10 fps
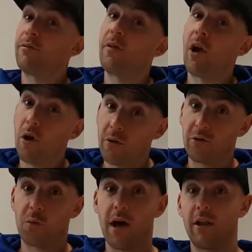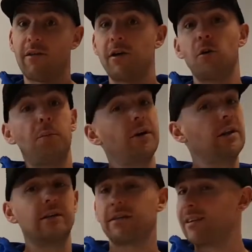flow as well around your
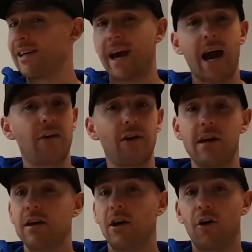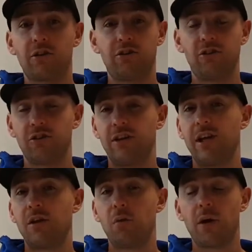body and doesn't carry oxygen
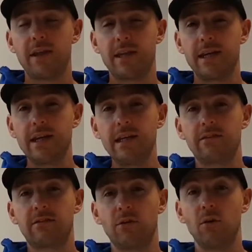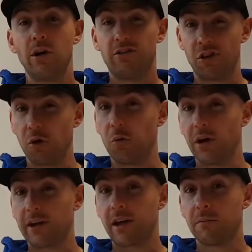in the way that it needs to the
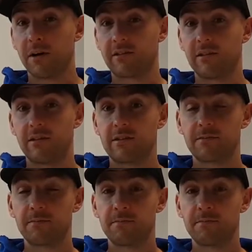working muscles.